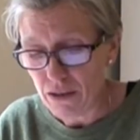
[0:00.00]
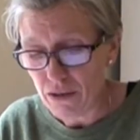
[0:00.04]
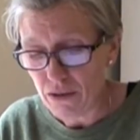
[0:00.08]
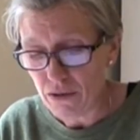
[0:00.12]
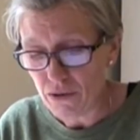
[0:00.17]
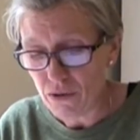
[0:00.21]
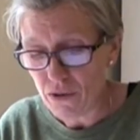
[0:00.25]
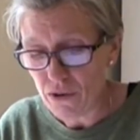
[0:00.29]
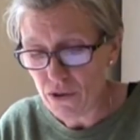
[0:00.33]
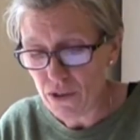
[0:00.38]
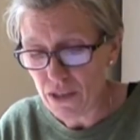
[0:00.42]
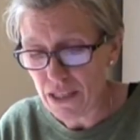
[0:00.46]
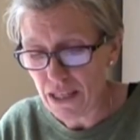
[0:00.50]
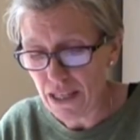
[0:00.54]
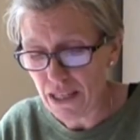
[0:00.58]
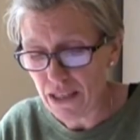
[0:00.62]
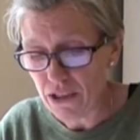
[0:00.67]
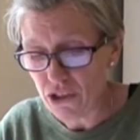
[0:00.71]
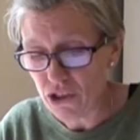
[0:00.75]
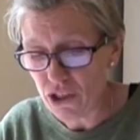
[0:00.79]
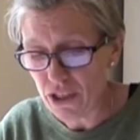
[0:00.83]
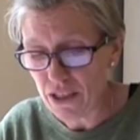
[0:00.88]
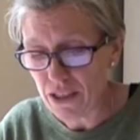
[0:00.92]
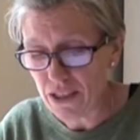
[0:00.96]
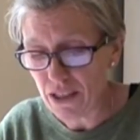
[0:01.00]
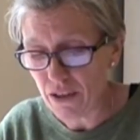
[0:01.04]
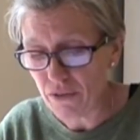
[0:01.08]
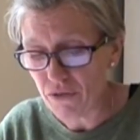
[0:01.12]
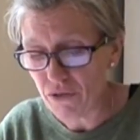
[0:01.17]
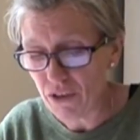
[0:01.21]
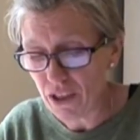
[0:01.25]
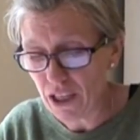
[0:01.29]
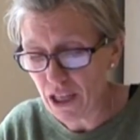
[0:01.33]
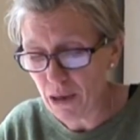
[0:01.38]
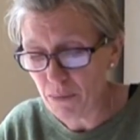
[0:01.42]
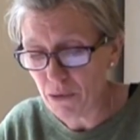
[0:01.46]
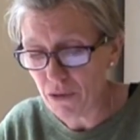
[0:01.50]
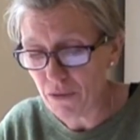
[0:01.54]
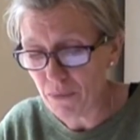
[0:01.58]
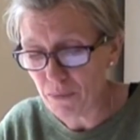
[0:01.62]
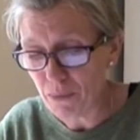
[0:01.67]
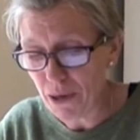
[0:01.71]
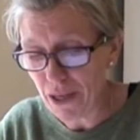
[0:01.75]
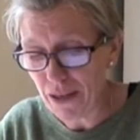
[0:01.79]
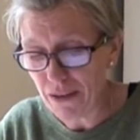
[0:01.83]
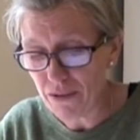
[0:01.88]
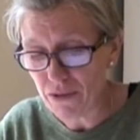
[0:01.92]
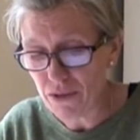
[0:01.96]
On good days she'd suffer a couple of
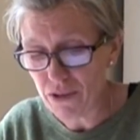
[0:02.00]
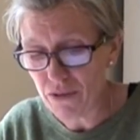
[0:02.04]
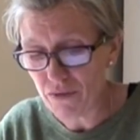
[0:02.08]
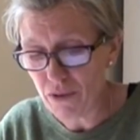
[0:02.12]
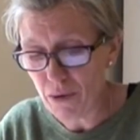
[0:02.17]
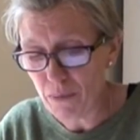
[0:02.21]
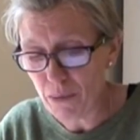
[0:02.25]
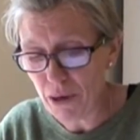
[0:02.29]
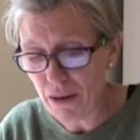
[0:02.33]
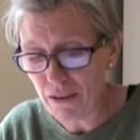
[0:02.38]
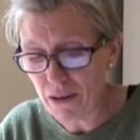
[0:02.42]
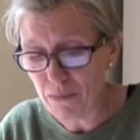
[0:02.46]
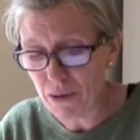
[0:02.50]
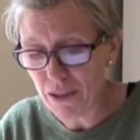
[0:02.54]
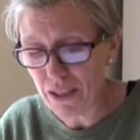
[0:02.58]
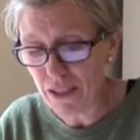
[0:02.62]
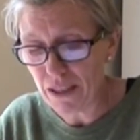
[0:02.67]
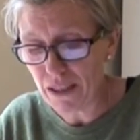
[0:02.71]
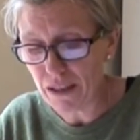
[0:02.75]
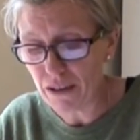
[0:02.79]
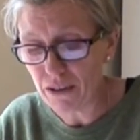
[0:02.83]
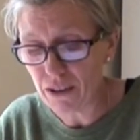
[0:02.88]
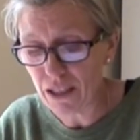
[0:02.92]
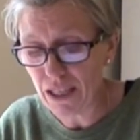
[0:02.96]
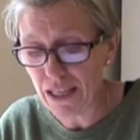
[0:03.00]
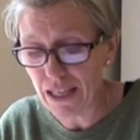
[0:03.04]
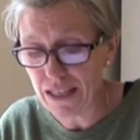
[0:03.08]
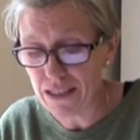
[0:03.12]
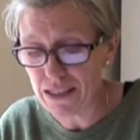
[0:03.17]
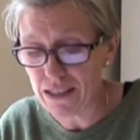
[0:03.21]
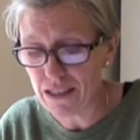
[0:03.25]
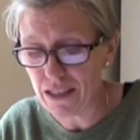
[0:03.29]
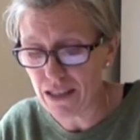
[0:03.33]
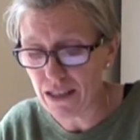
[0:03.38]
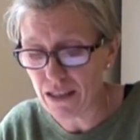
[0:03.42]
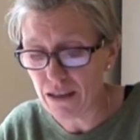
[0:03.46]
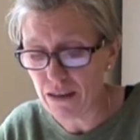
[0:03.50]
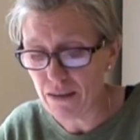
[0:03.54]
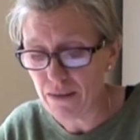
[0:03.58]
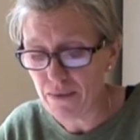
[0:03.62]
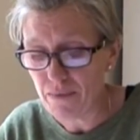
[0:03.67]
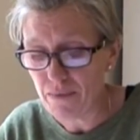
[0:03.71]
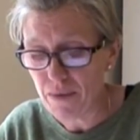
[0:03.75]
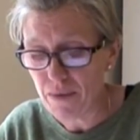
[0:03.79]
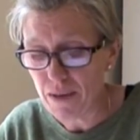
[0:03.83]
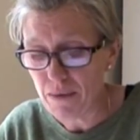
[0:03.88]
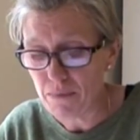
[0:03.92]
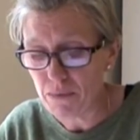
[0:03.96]
bouts of the Barry Manilow classic,
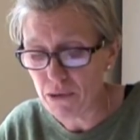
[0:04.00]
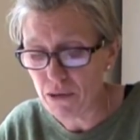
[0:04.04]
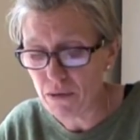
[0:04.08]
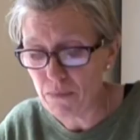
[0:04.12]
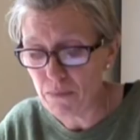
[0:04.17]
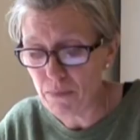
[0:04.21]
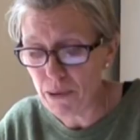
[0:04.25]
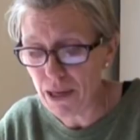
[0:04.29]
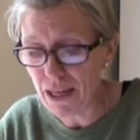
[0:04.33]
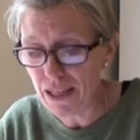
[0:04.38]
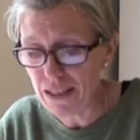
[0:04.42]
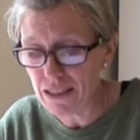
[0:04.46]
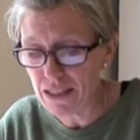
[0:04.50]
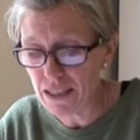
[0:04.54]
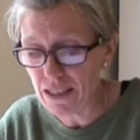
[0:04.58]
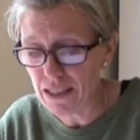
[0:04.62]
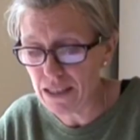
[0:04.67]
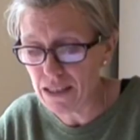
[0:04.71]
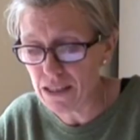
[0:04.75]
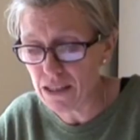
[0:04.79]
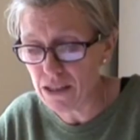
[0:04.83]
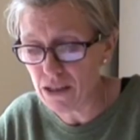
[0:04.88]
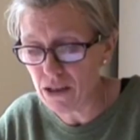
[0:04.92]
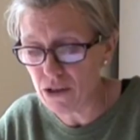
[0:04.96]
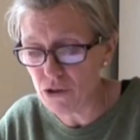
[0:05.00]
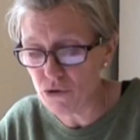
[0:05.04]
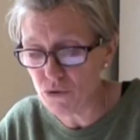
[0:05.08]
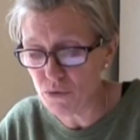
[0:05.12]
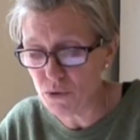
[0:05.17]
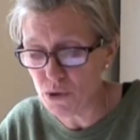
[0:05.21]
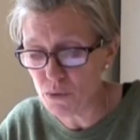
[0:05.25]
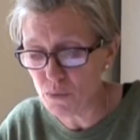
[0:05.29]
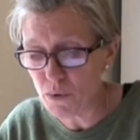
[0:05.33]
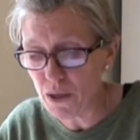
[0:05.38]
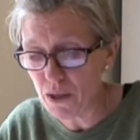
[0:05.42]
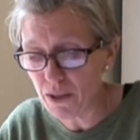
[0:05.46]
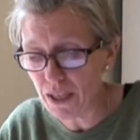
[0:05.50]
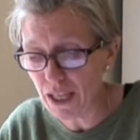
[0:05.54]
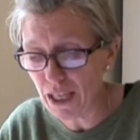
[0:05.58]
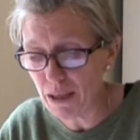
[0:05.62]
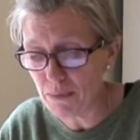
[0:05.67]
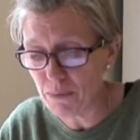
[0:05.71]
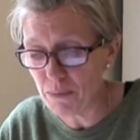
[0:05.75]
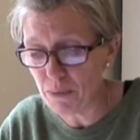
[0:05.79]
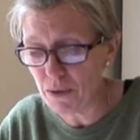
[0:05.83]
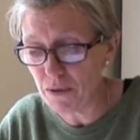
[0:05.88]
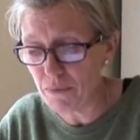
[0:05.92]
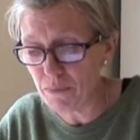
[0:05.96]
but on bad days Sandra was well
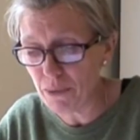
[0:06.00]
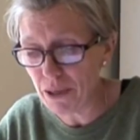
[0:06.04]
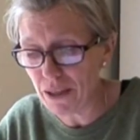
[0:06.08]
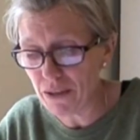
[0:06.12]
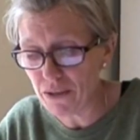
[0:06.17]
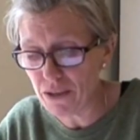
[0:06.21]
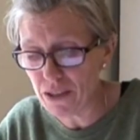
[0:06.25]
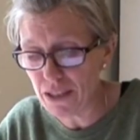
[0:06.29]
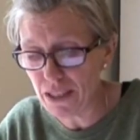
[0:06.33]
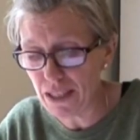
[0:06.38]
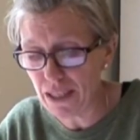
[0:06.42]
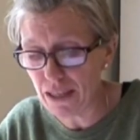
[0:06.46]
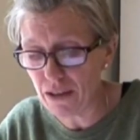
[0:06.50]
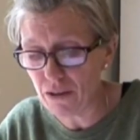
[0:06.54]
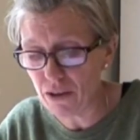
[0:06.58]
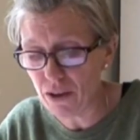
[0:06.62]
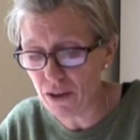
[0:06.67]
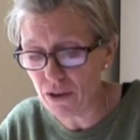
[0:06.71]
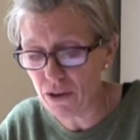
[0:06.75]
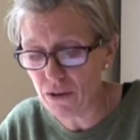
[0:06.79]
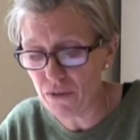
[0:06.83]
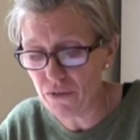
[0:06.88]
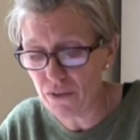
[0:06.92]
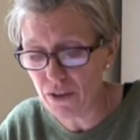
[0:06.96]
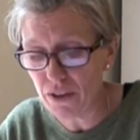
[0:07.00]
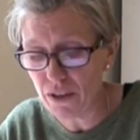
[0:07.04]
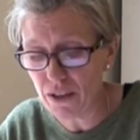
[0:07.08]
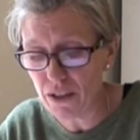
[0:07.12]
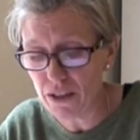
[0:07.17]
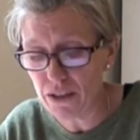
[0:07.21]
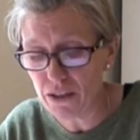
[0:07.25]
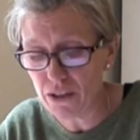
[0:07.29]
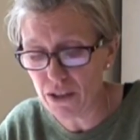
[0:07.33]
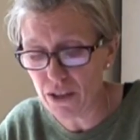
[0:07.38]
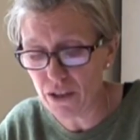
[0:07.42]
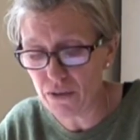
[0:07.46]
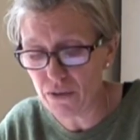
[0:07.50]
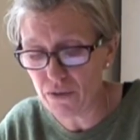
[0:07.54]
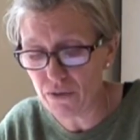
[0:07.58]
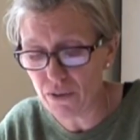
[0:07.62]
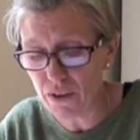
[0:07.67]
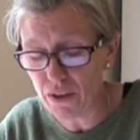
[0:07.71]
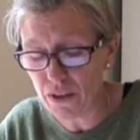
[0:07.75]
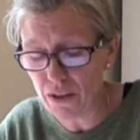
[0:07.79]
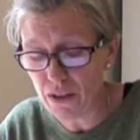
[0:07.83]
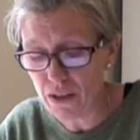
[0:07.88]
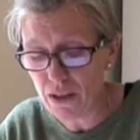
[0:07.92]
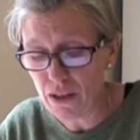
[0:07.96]
capable of belting it out over and
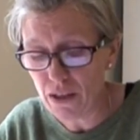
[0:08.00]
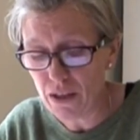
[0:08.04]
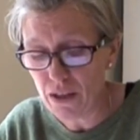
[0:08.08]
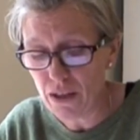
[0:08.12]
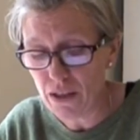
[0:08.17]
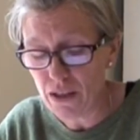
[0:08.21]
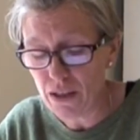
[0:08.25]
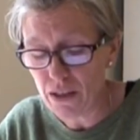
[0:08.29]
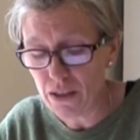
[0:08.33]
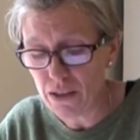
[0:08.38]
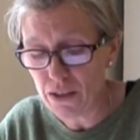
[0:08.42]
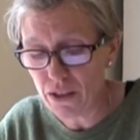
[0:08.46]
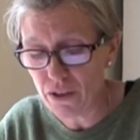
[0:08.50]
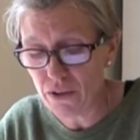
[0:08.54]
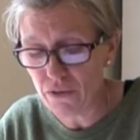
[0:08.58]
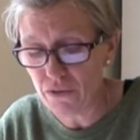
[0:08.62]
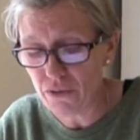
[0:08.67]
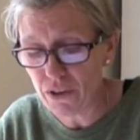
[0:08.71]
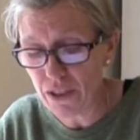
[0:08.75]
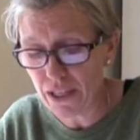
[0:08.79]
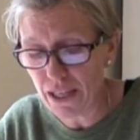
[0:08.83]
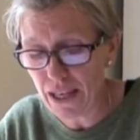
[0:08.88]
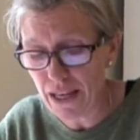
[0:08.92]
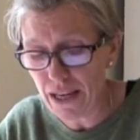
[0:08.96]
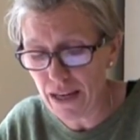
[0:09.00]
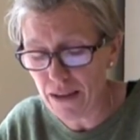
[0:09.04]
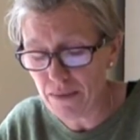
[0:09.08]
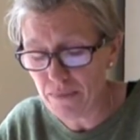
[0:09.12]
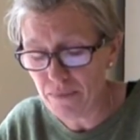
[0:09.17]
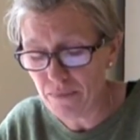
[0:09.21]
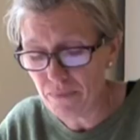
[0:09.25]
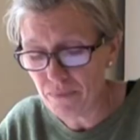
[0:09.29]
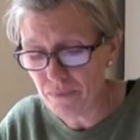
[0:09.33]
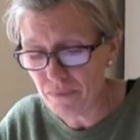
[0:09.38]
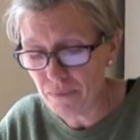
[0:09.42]
over and over again.